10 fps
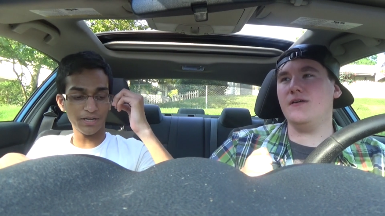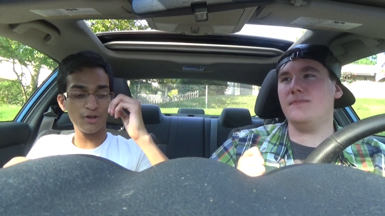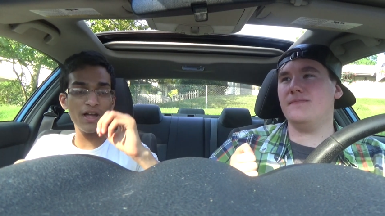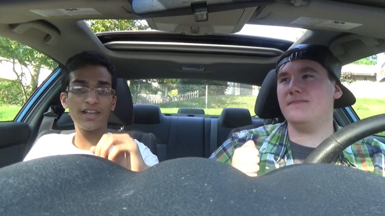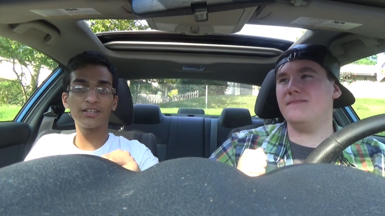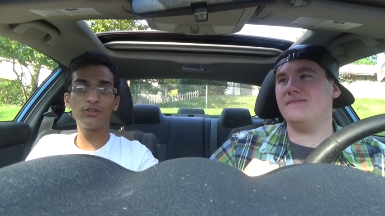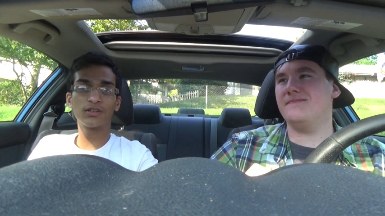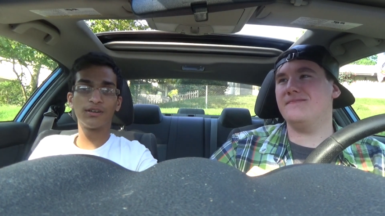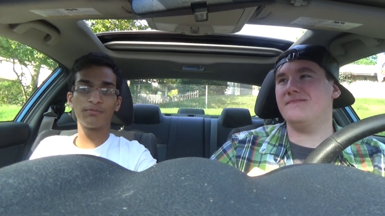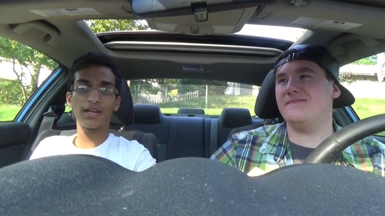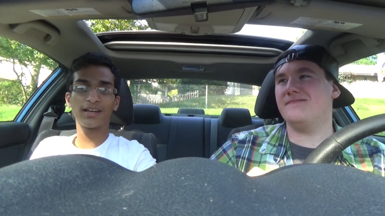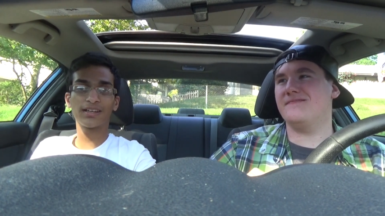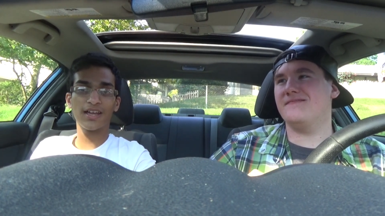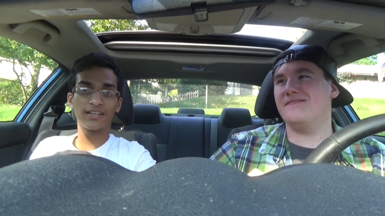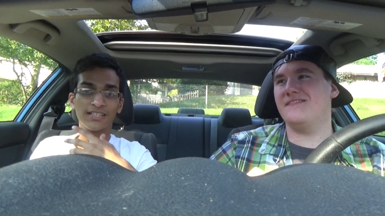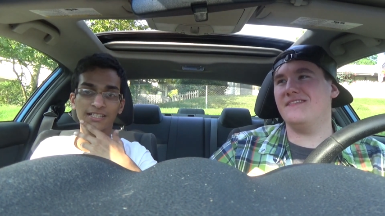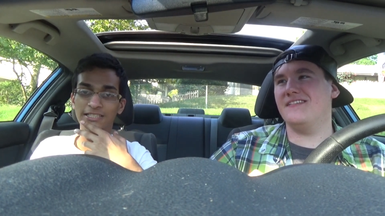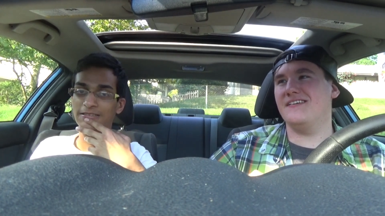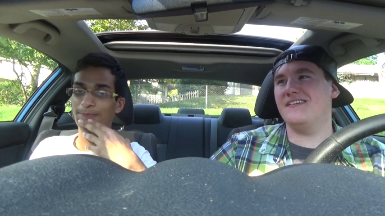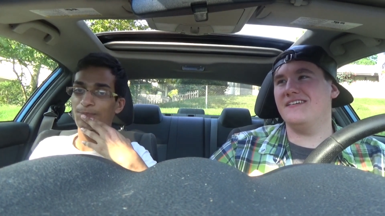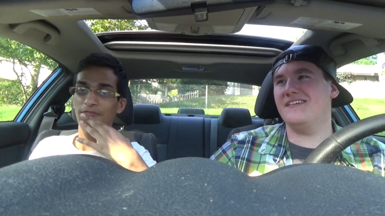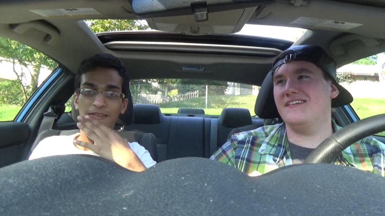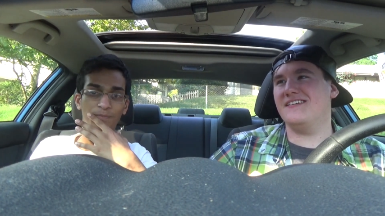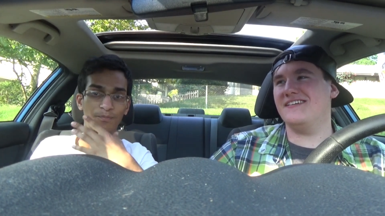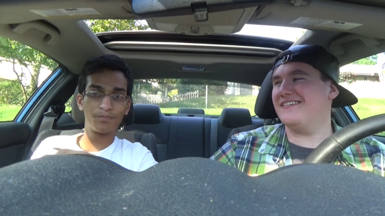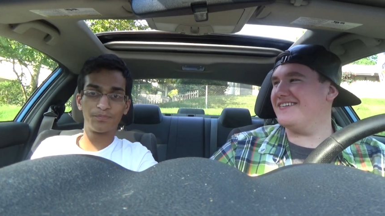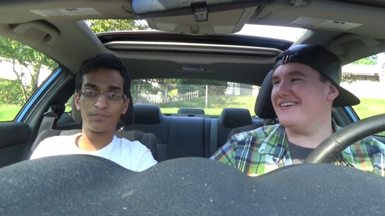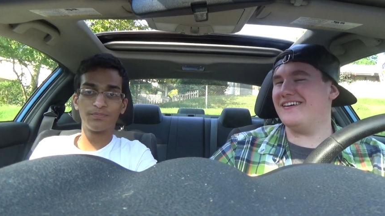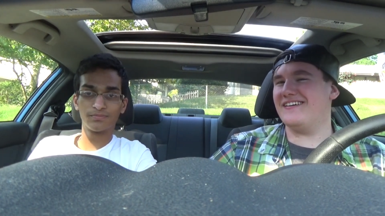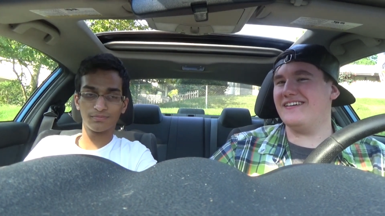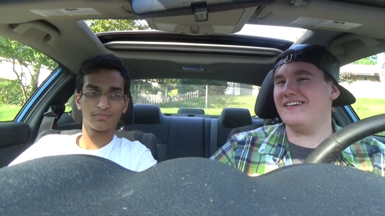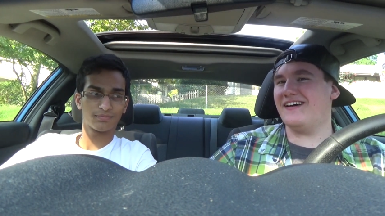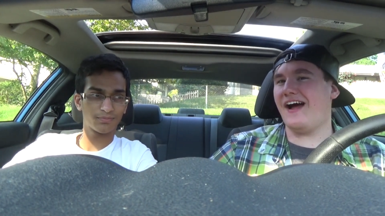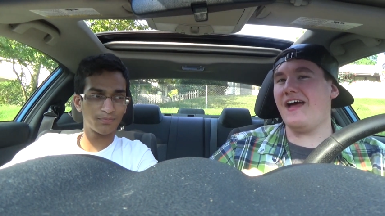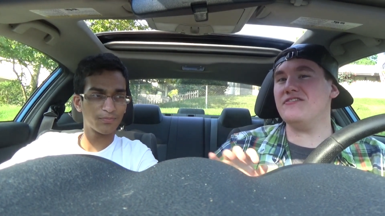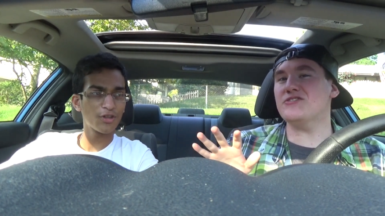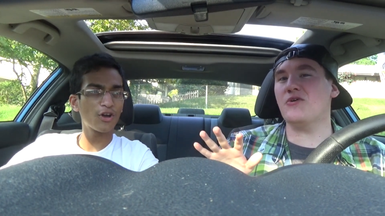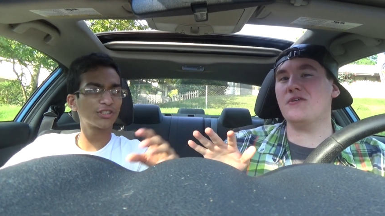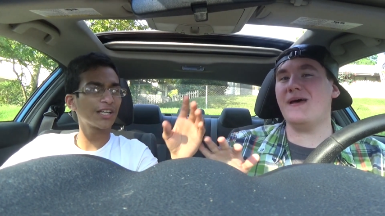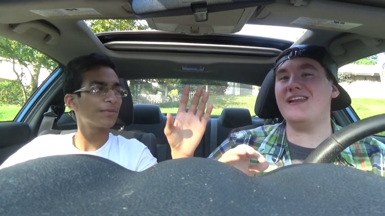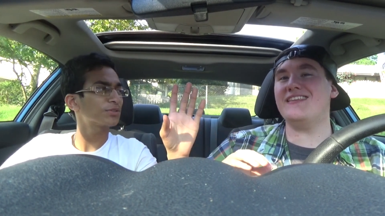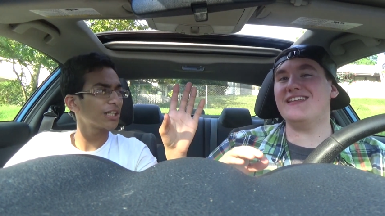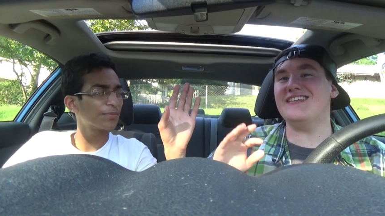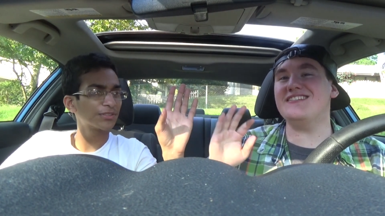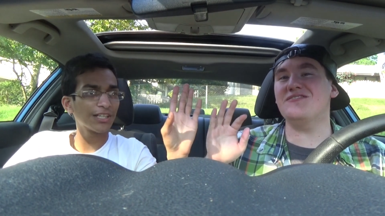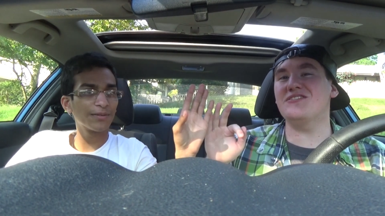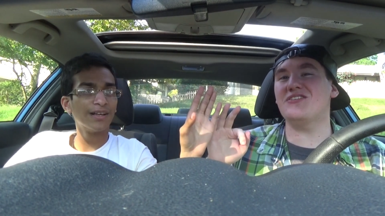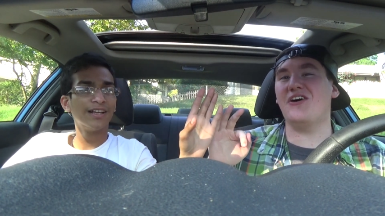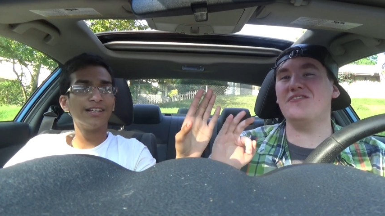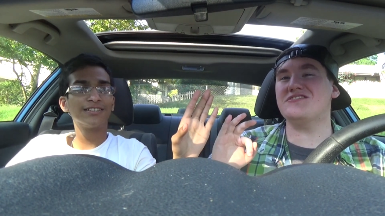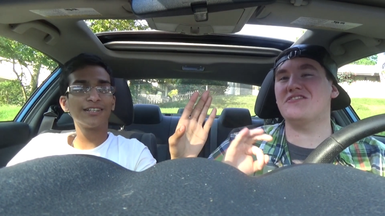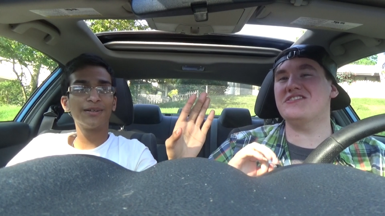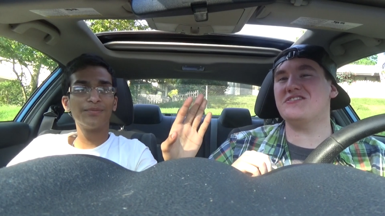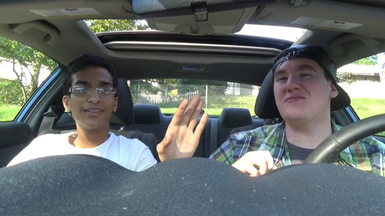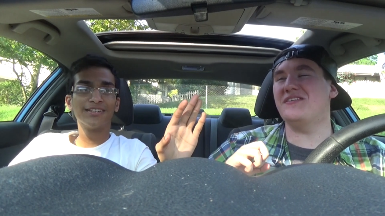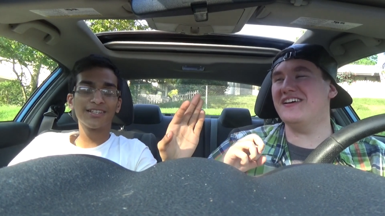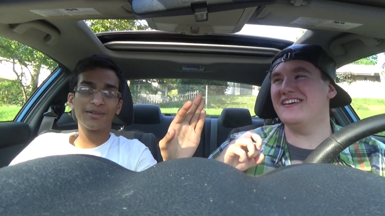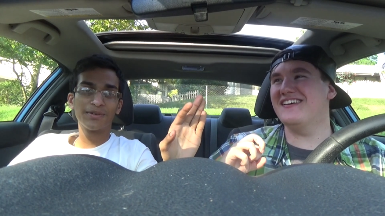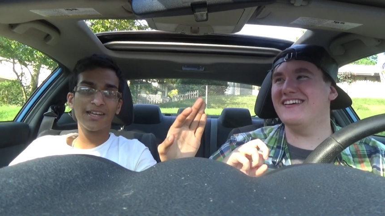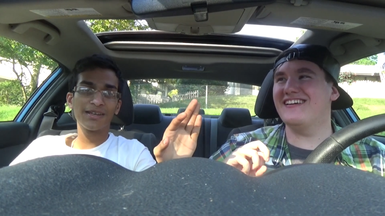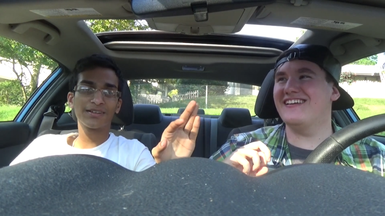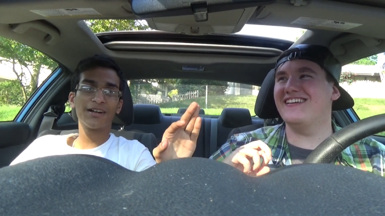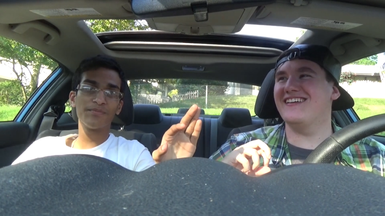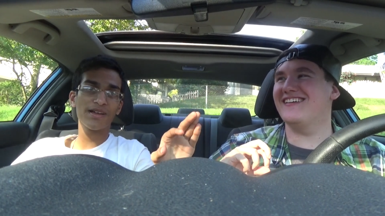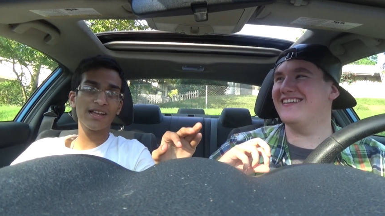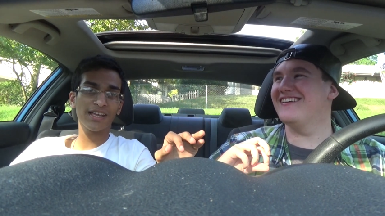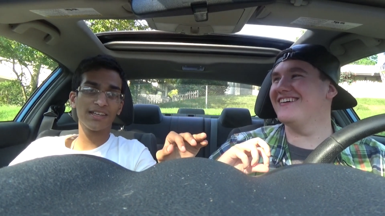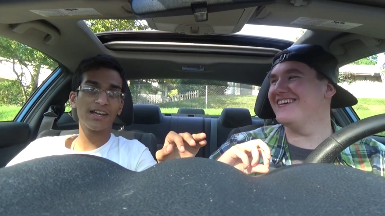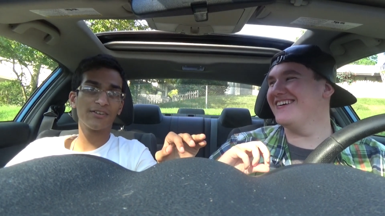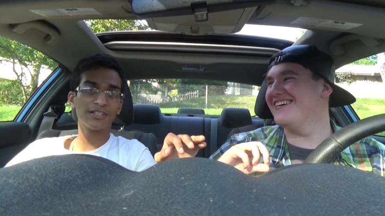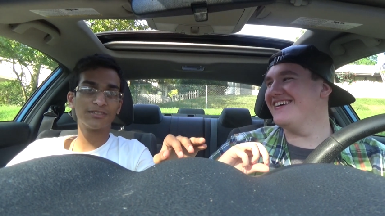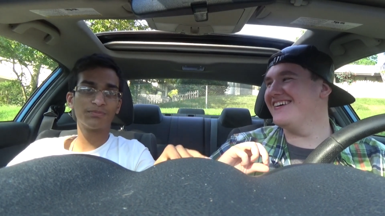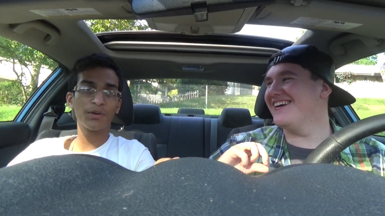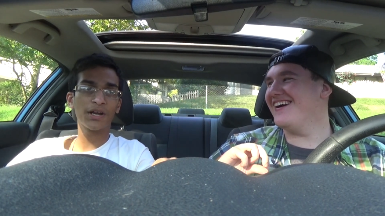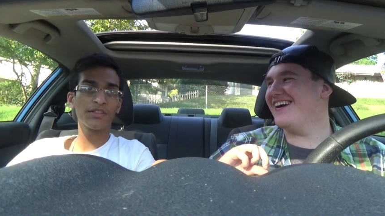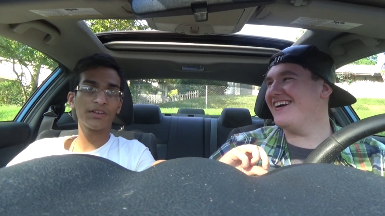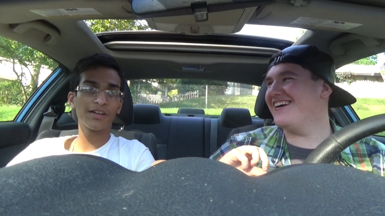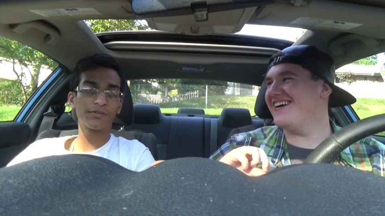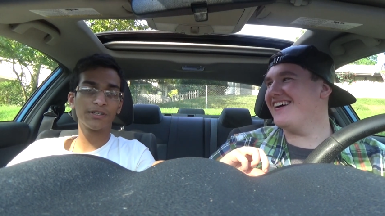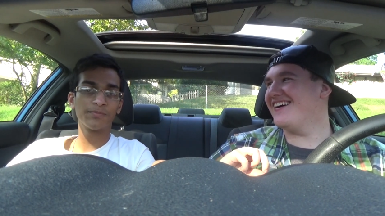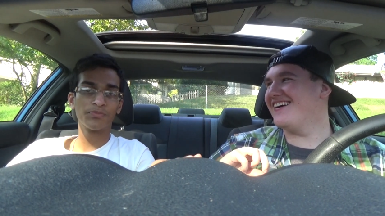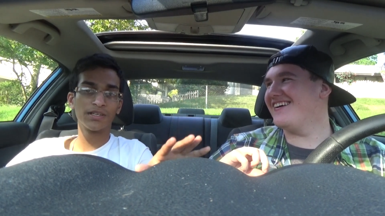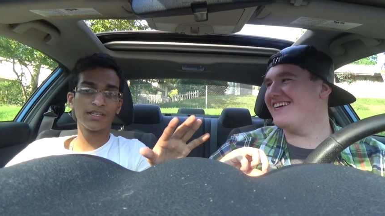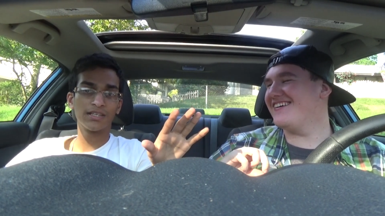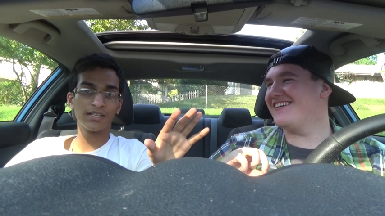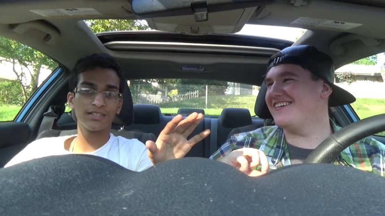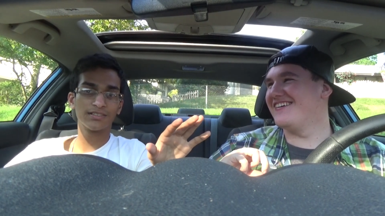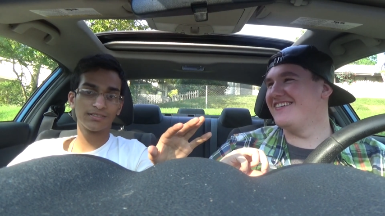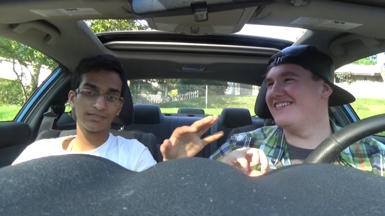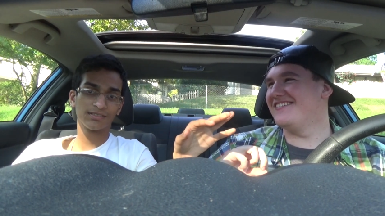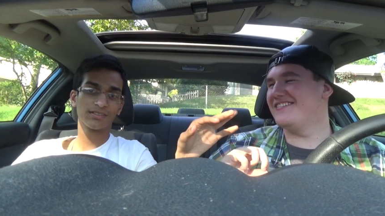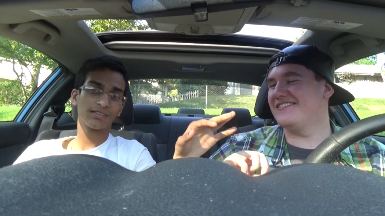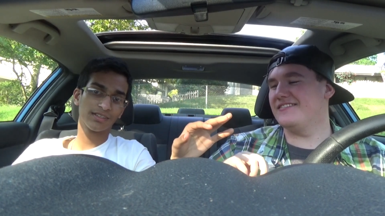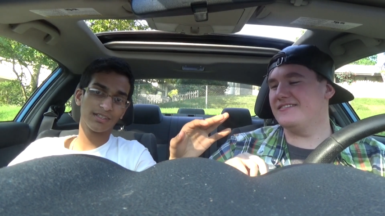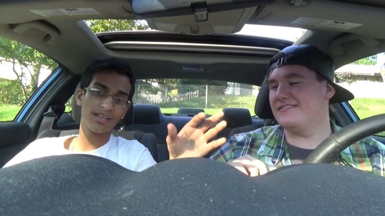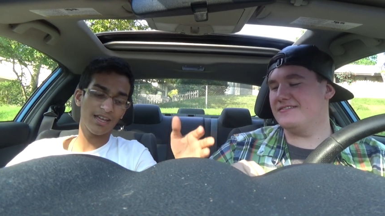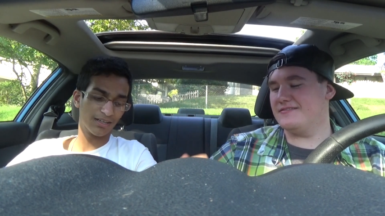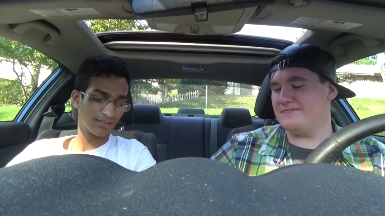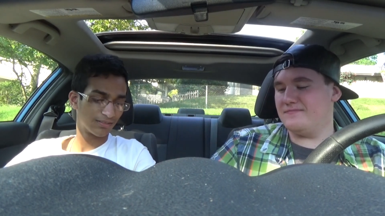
Speaker 1: Mino had a new comeback, and he's. I haven't no, told him up, anything. Up, he's doing all of this on up, his own. Shut up. He had a comeback, and now he's better than ever. He's, yeah.